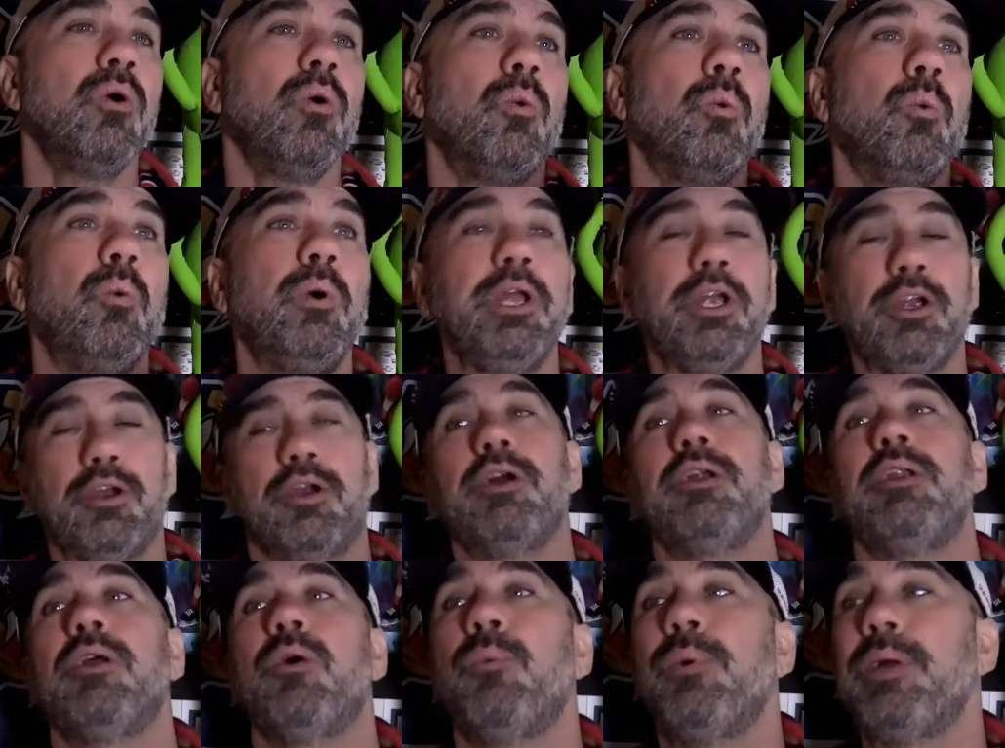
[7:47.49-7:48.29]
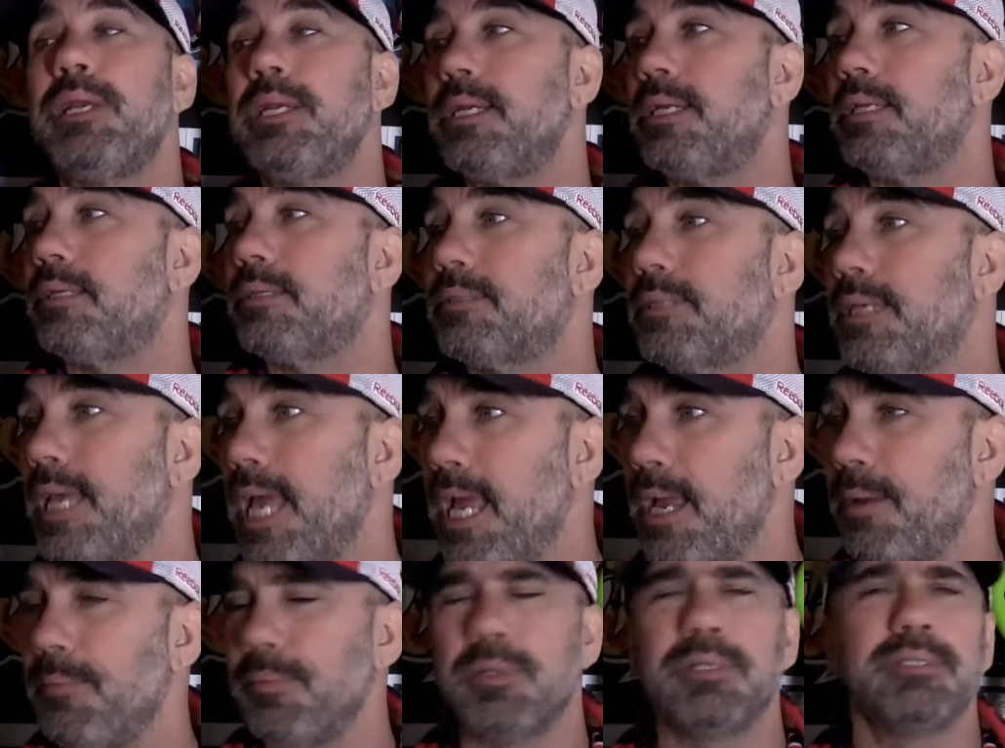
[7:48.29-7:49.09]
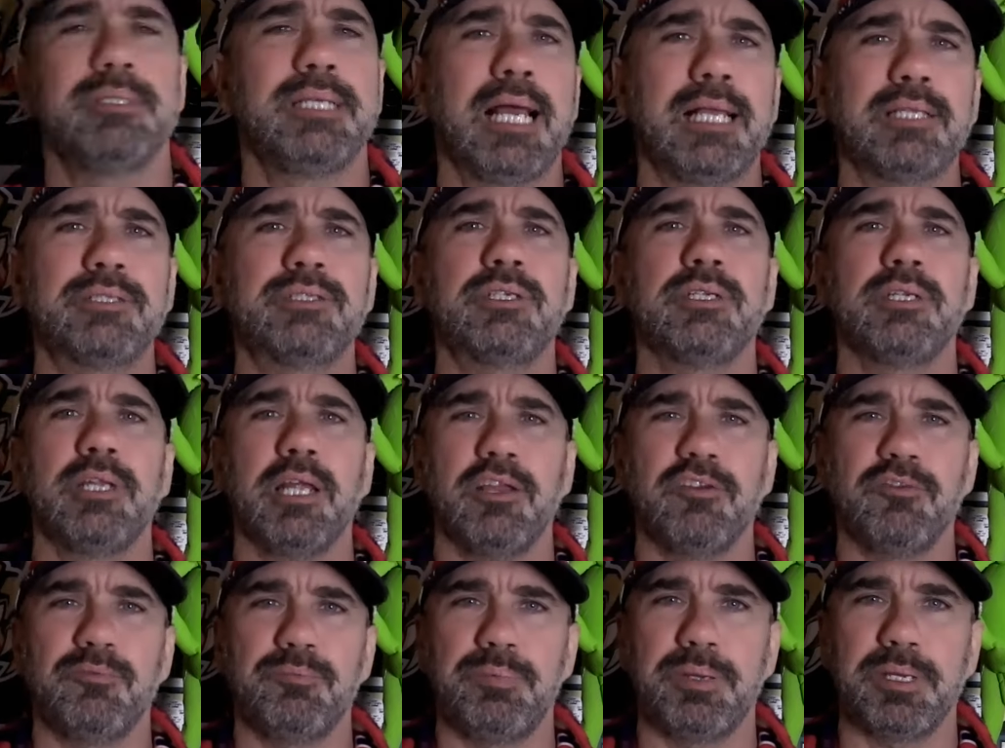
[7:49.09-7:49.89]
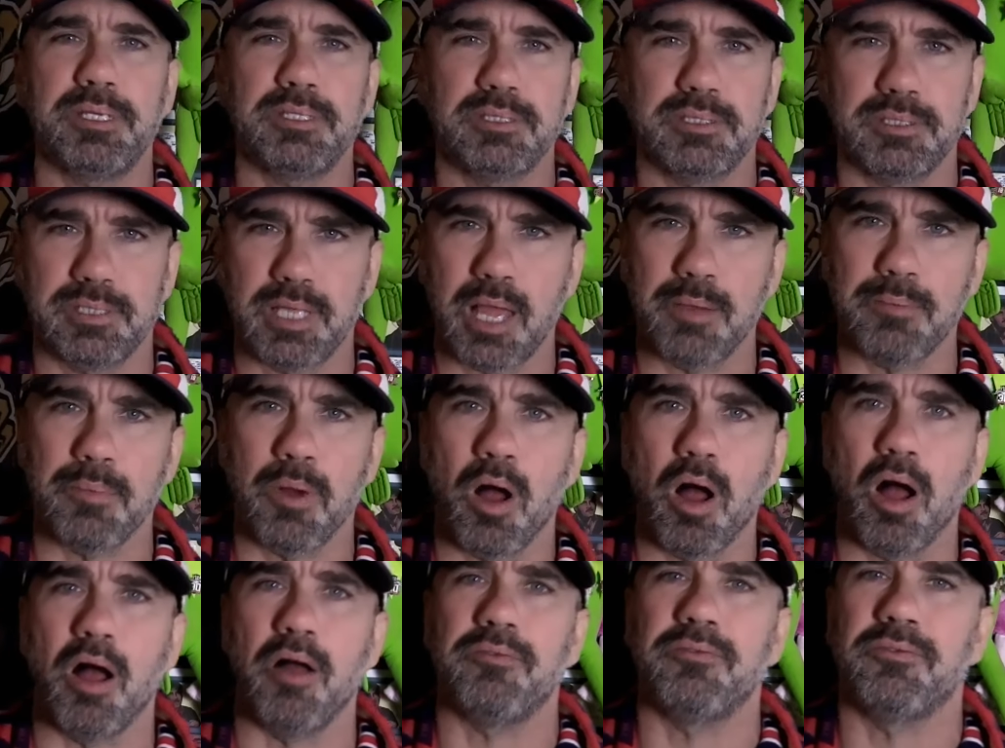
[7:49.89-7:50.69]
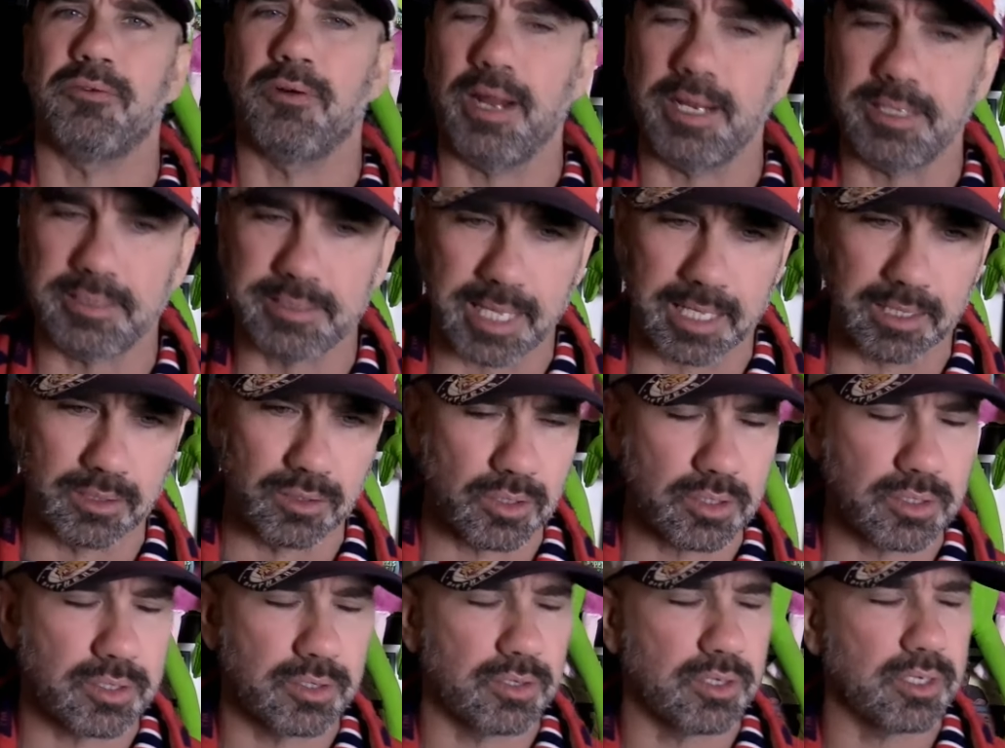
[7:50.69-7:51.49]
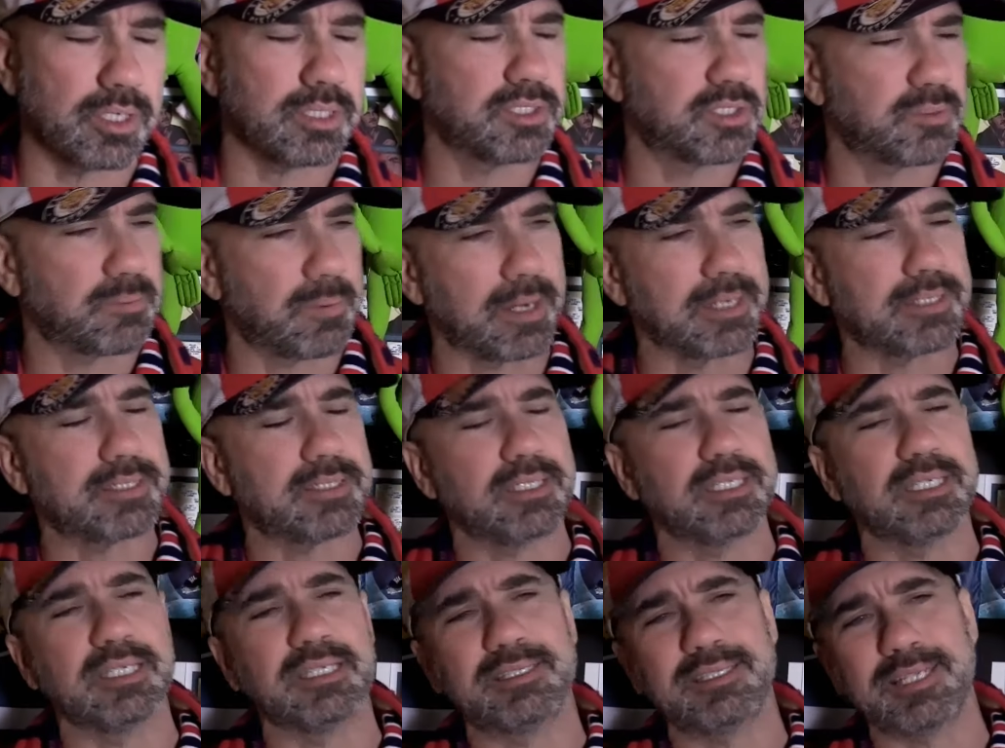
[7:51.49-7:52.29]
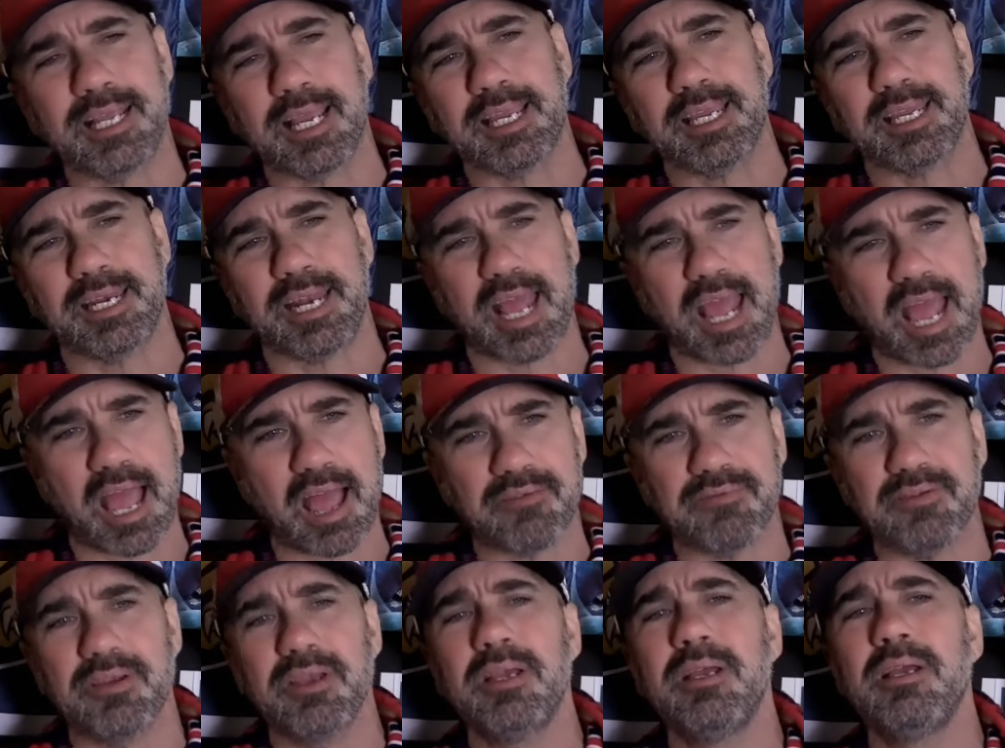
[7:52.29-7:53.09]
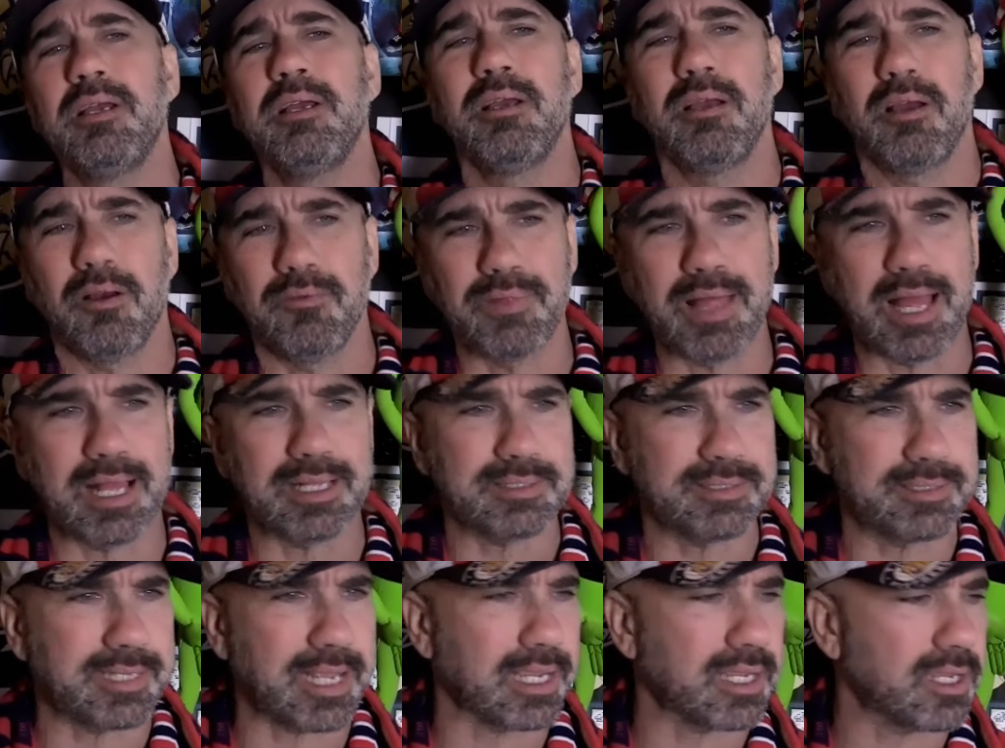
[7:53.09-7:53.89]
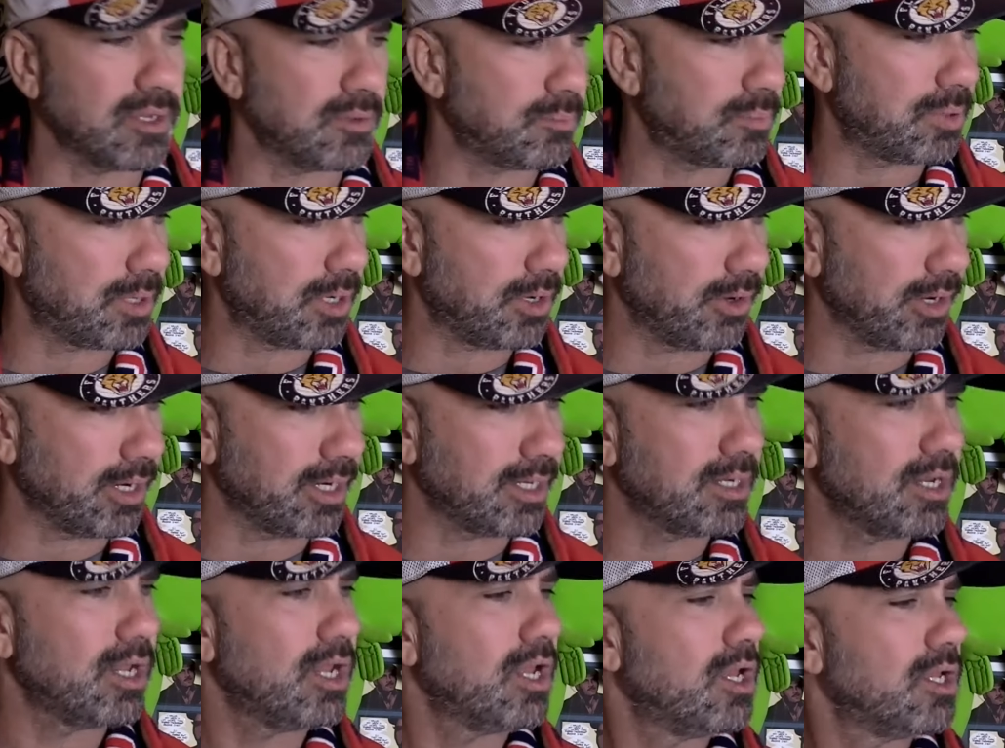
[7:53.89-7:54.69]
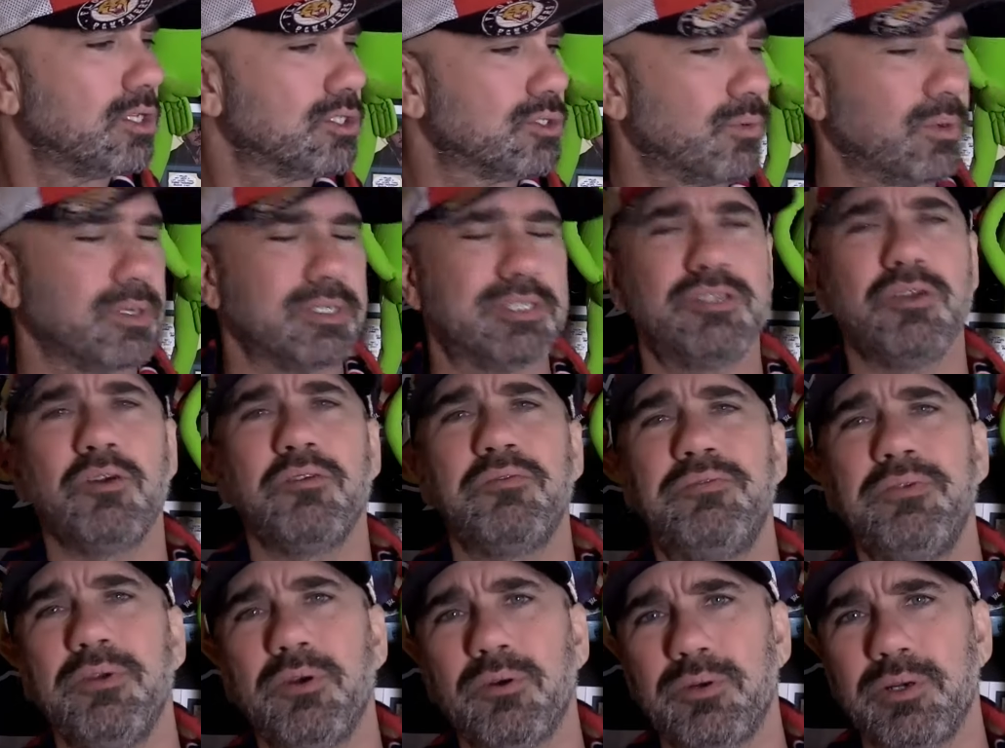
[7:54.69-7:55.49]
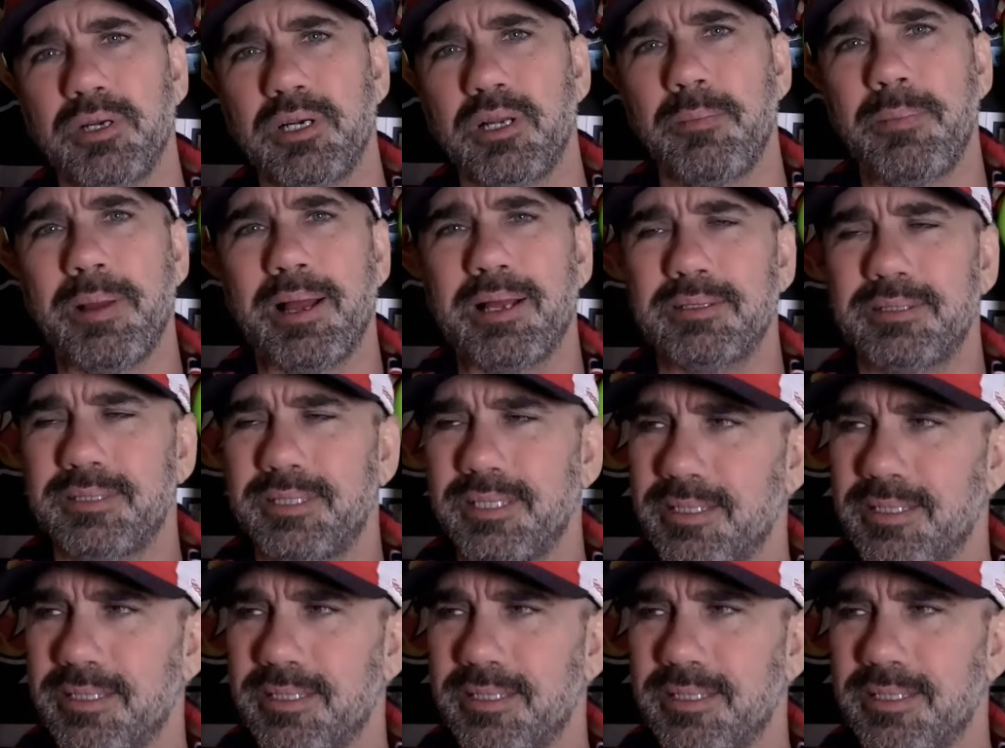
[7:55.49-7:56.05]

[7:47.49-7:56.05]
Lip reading: We're going to win this game because that's going to have pissed them off, right? They look good, especially the second half of that second period. So I still feel good about